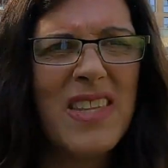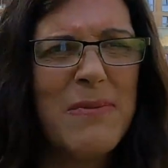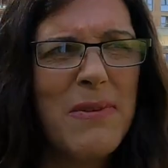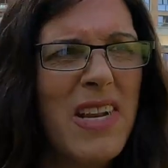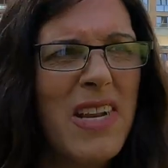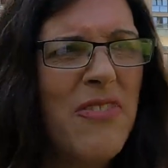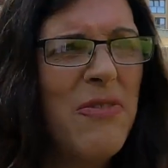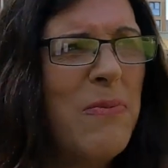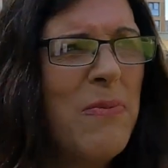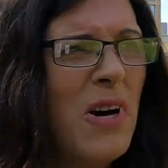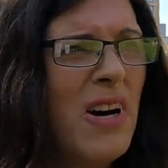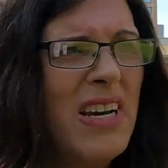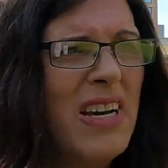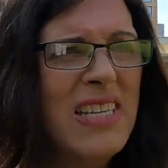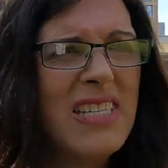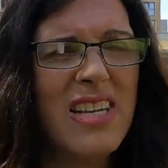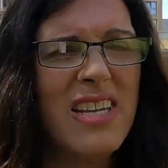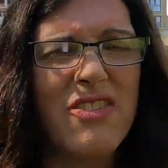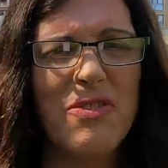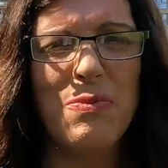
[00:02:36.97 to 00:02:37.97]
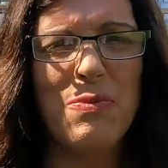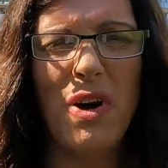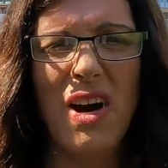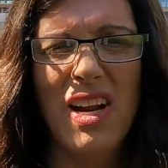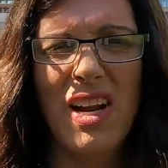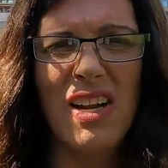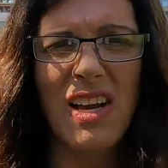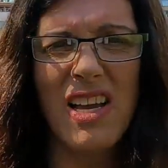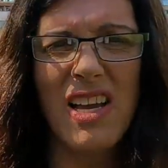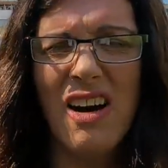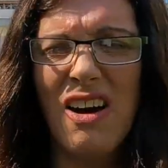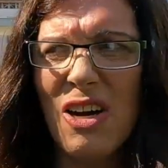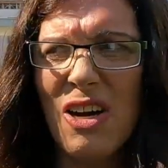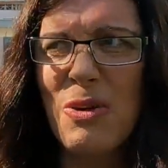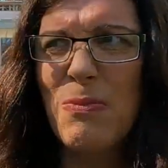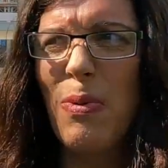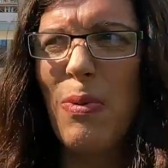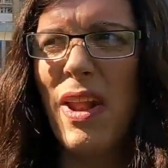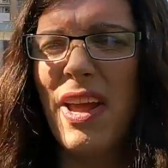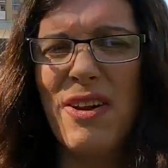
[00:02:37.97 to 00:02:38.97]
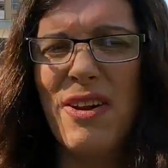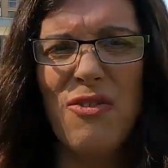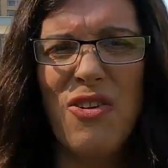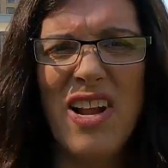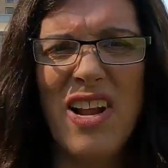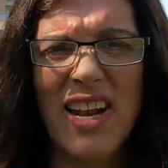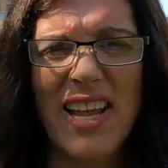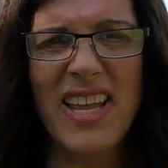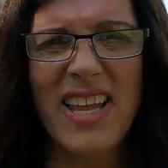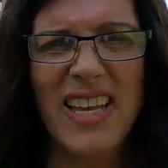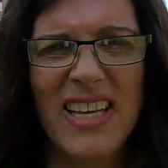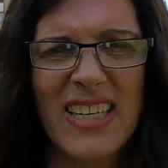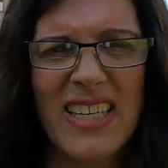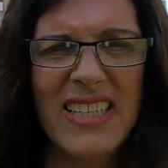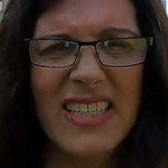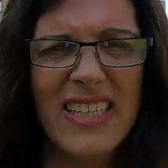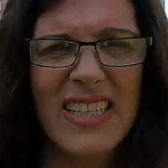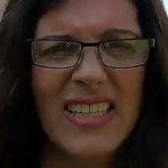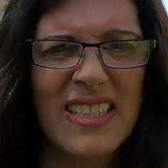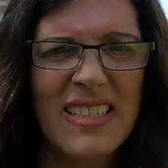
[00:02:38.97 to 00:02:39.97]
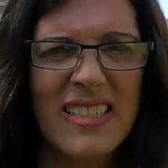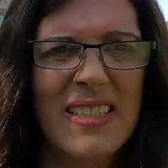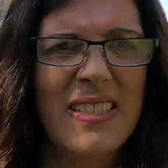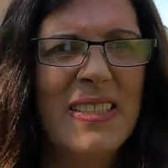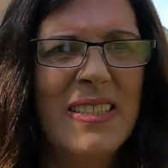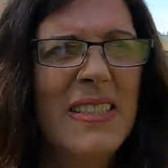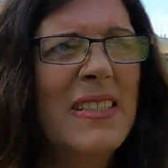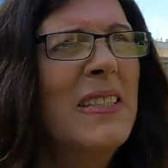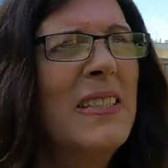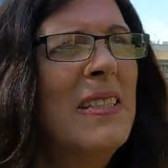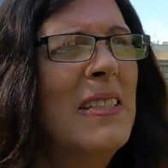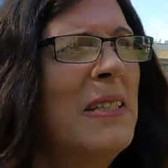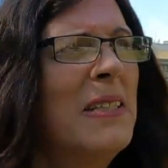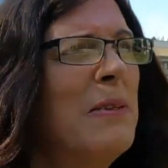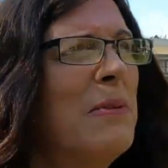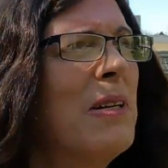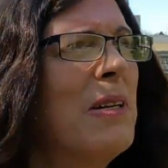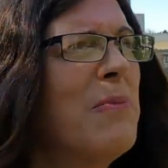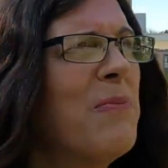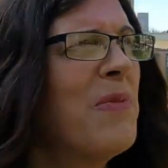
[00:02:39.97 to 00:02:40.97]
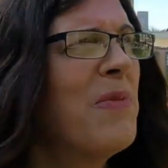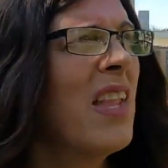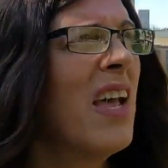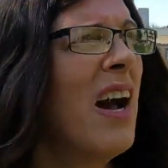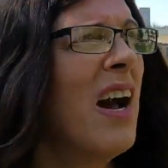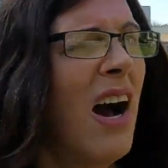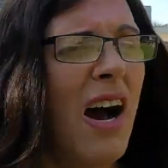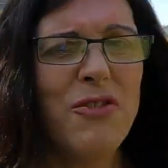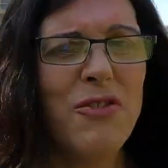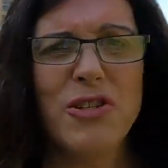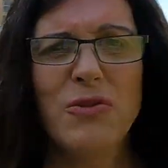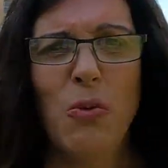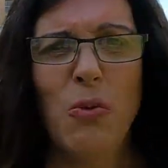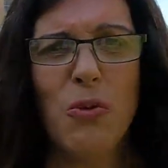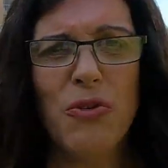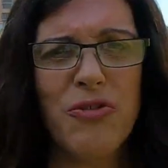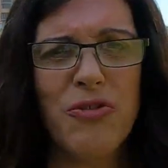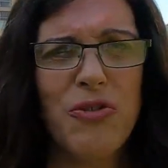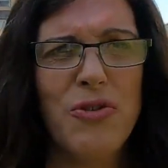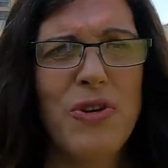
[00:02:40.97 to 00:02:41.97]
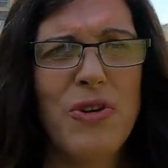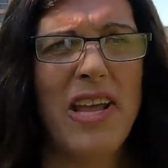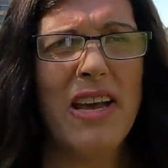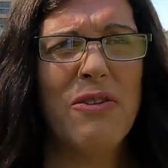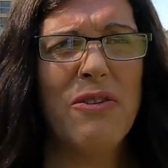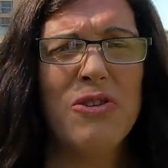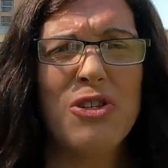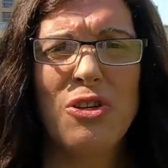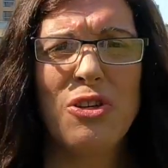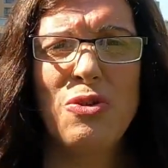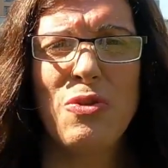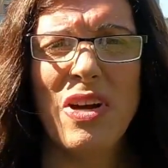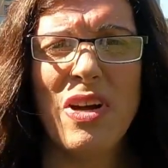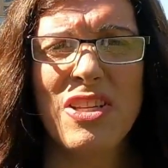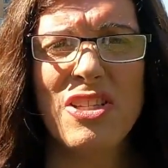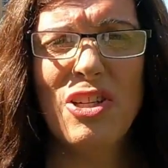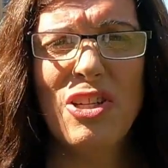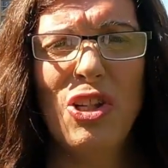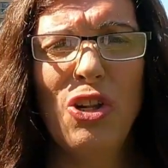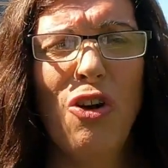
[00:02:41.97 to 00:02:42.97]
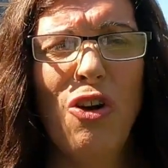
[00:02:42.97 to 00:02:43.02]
But never mind, I can't complain really. But I've just walked through now to St.